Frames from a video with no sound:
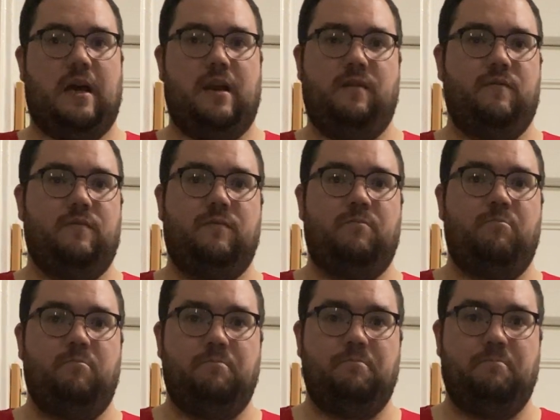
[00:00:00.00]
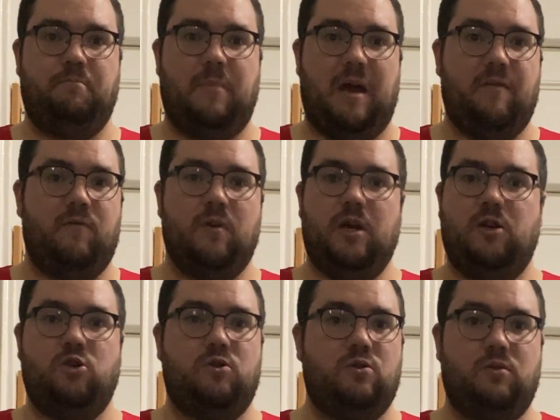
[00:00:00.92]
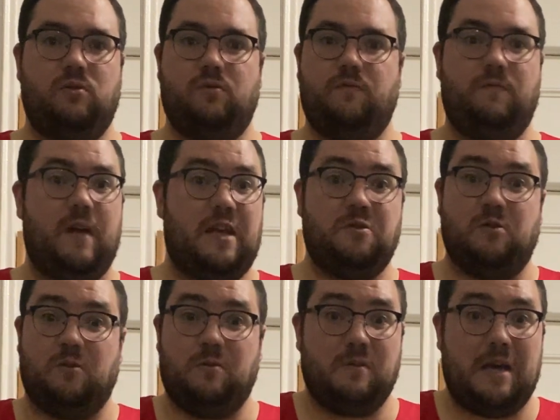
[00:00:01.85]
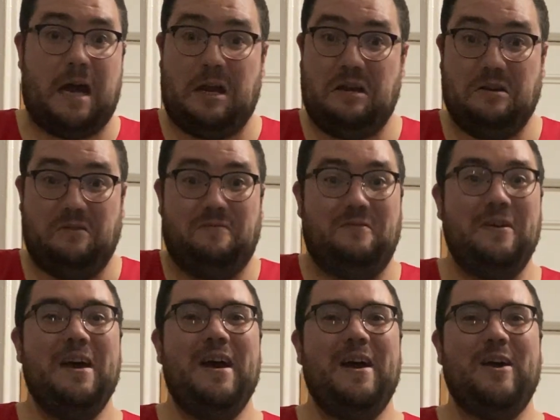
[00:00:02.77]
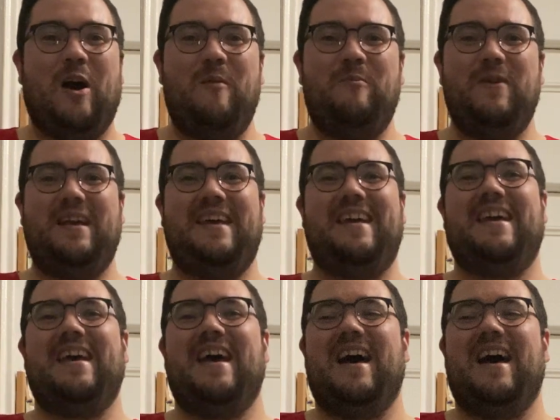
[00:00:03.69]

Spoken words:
kind of beverage vessel kind of company,